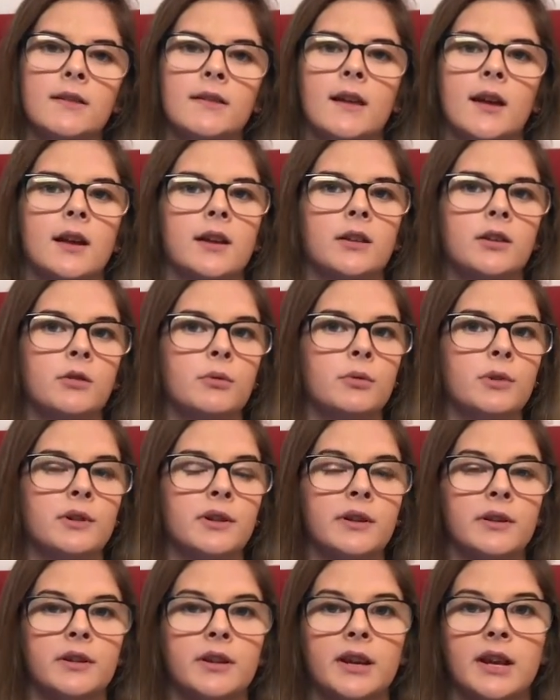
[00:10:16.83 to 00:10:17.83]
that you were
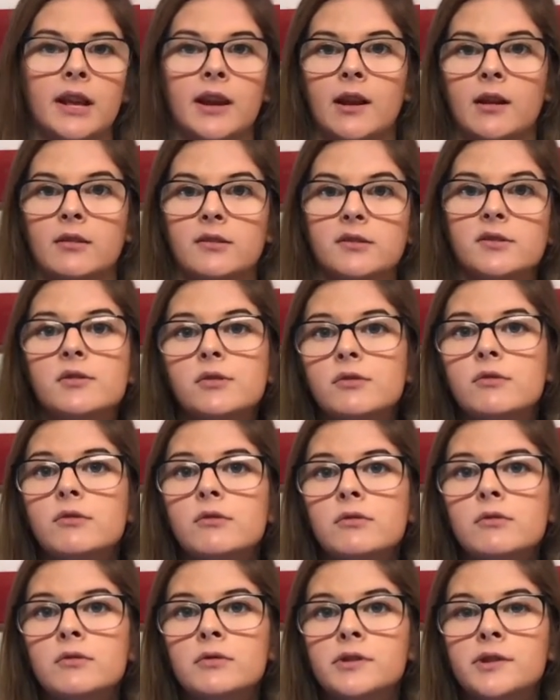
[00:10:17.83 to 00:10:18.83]
gonna get out of
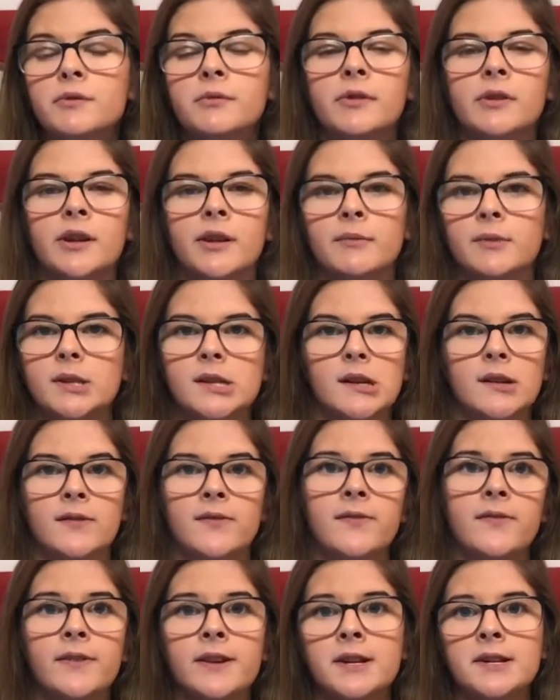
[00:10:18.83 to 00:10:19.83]
school, you were gonna have a ton
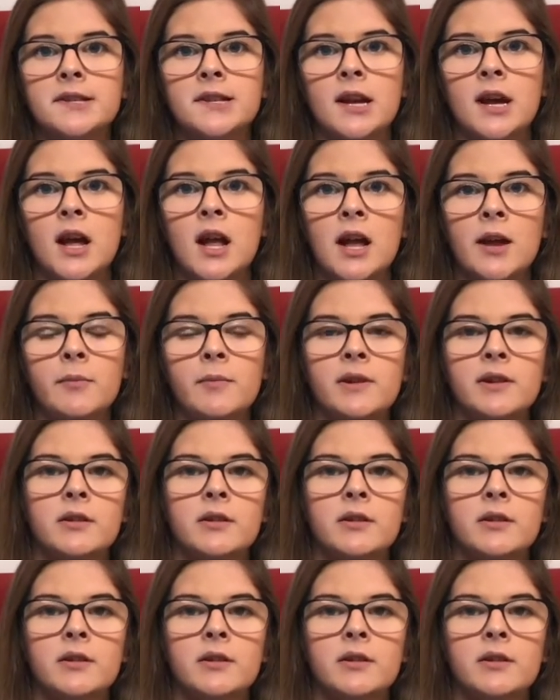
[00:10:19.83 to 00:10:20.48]
of free time,